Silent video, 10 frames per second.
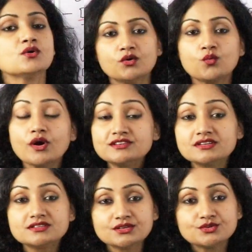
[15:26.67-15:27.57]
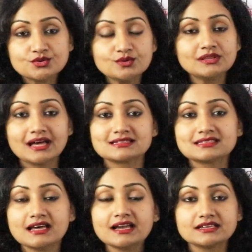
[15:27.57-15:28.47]
What did you do last
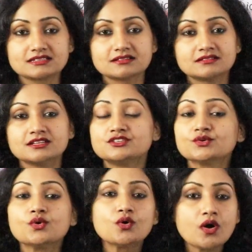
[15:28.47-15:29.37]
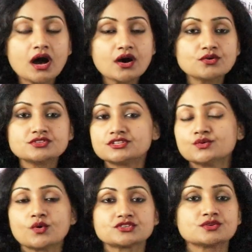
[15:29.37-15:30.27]
night? Did you go out? Did you
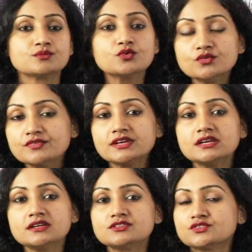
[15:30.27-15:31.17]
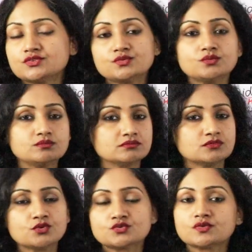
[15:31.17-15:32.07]
watch a movie? Did you
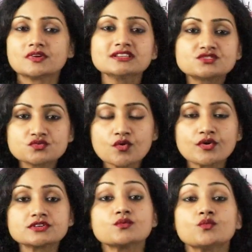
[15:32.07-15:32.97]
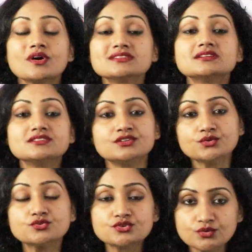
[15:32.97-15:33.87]
go to a restaurant? What did
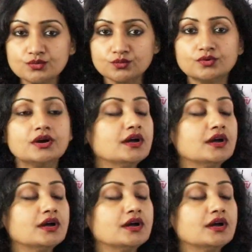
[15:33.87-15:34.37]
you do?